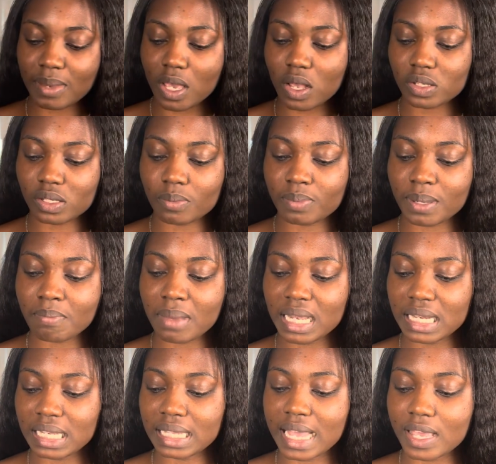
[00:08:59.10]
also be
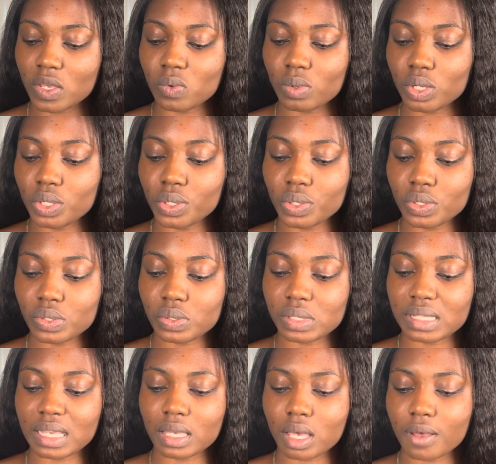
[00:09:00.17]
money that you will use to
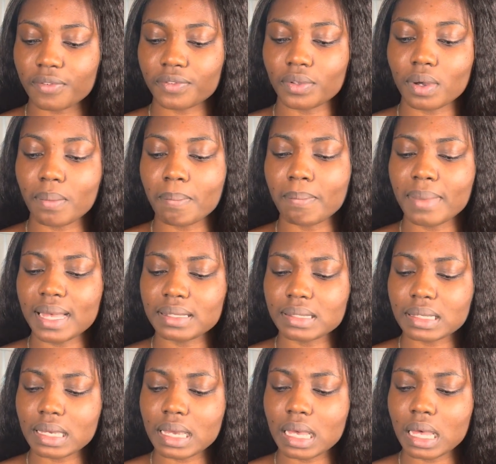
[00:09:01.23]
take care of your
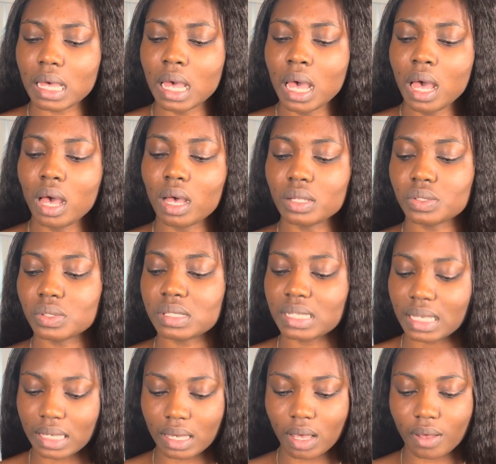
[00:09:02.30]
mother or to
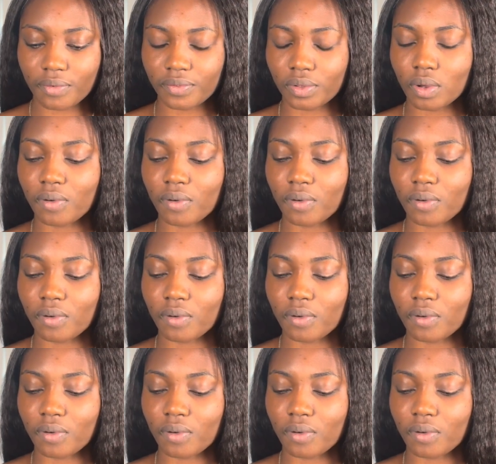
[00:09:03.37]
take care of your